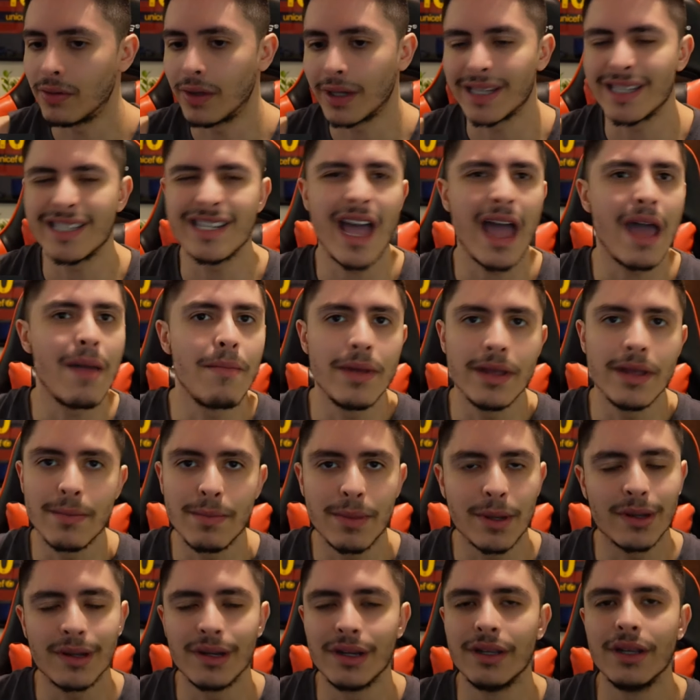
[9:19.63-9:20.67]
10-minute
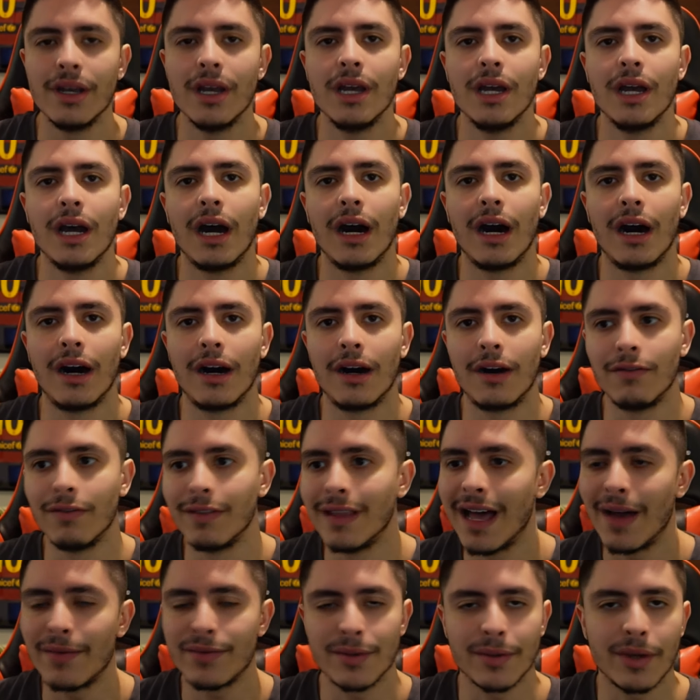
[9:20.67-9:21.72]
period of
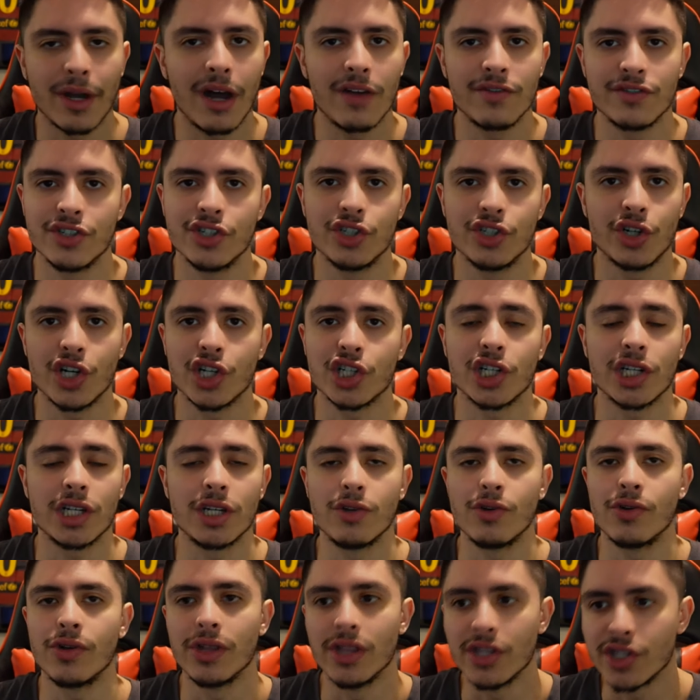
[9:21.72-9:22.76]
lapse of concentration,
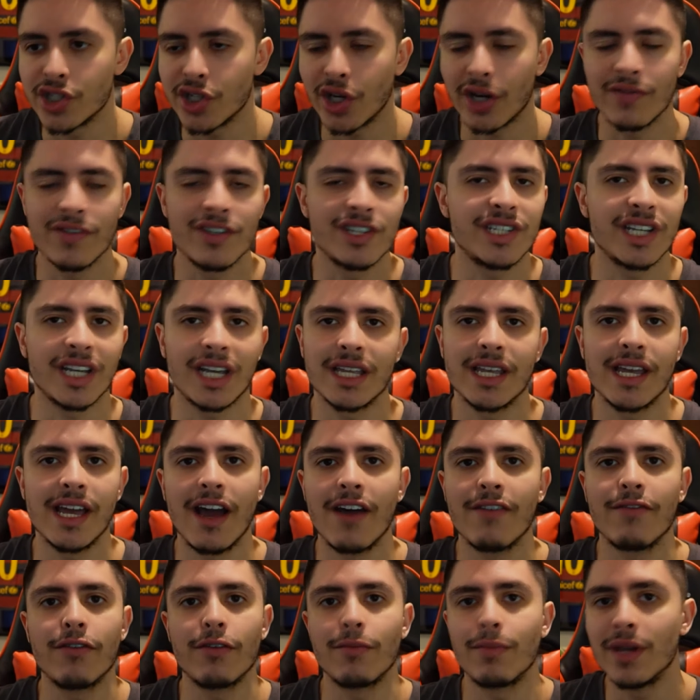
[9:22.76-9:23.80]
in the start of the second
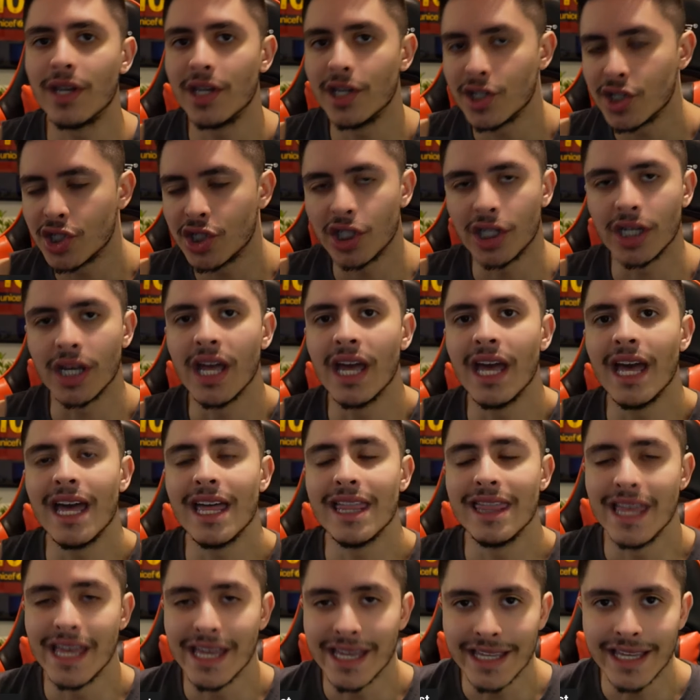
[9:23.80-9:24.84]
half where PSG,
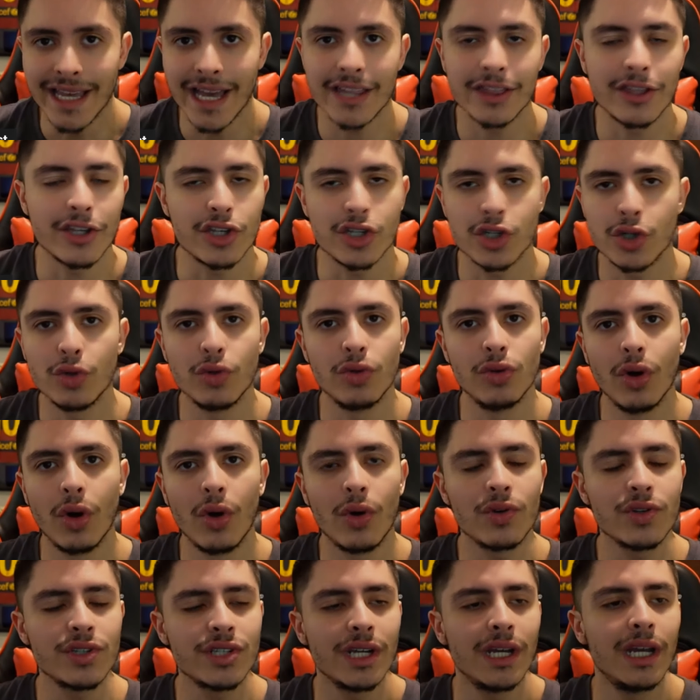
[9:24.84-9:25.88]
they get the 2
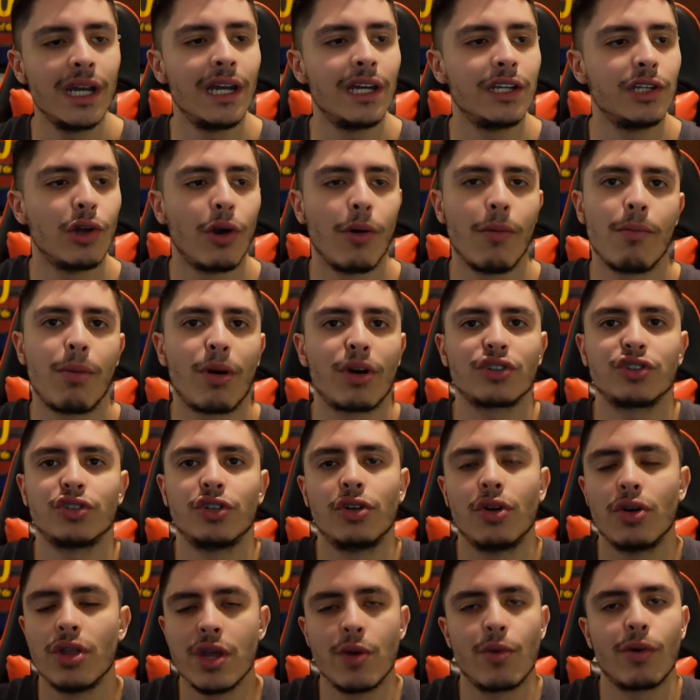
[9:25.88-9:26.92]
goals.
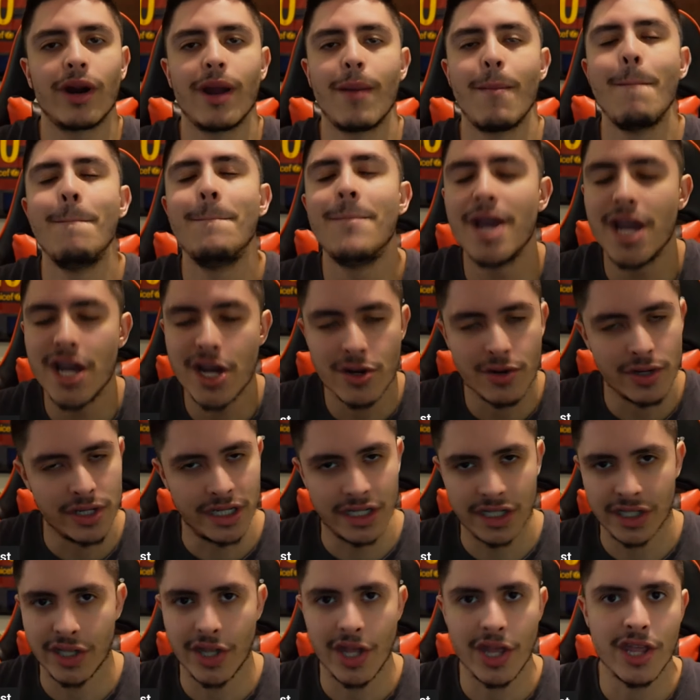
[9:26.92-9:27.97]
Barcelona, they were
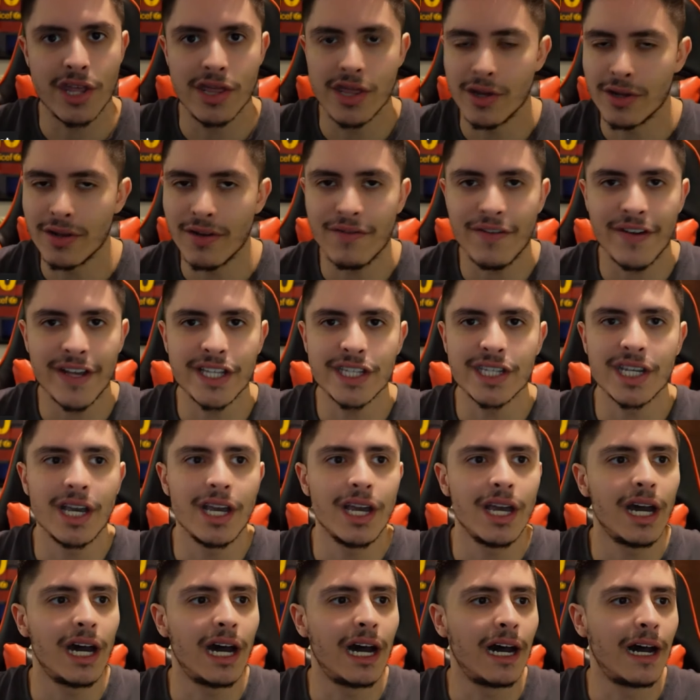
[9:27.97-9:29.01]
imperious. Their defense
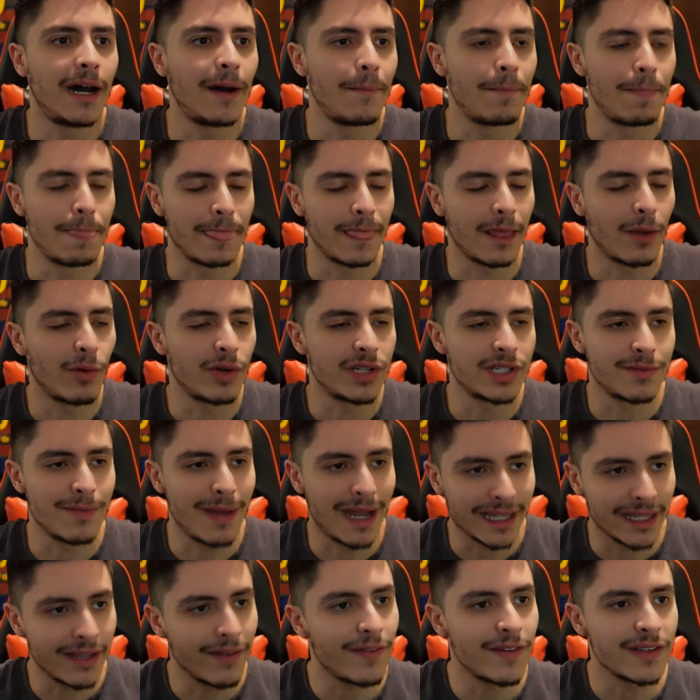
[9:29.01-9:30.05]
was
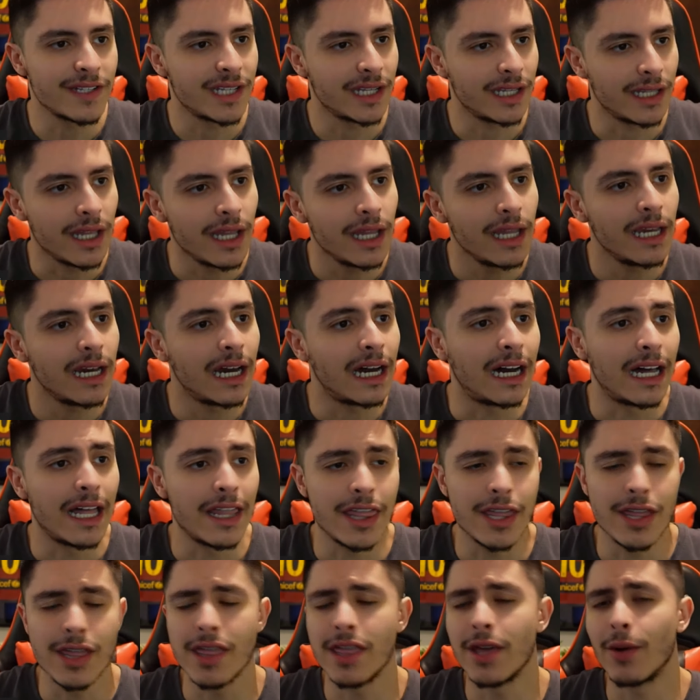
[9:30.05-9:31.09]
magnificent.
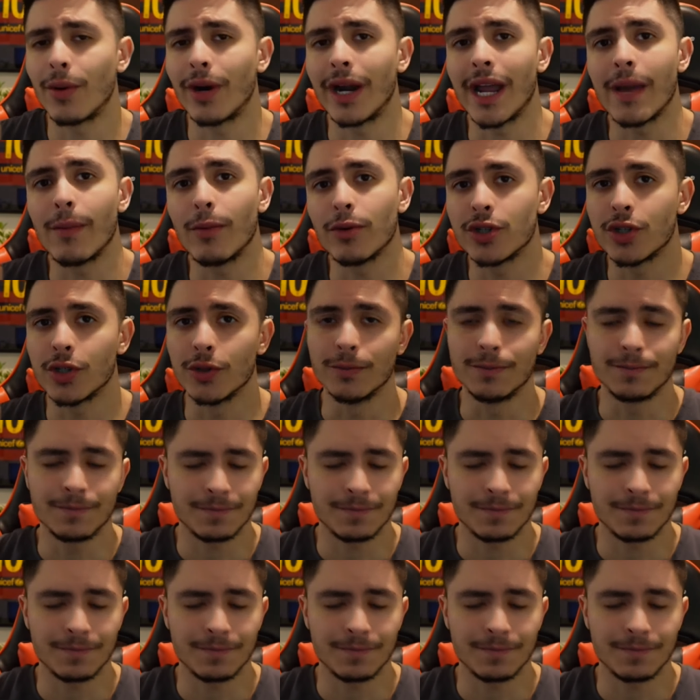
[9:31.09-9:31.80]
They were able to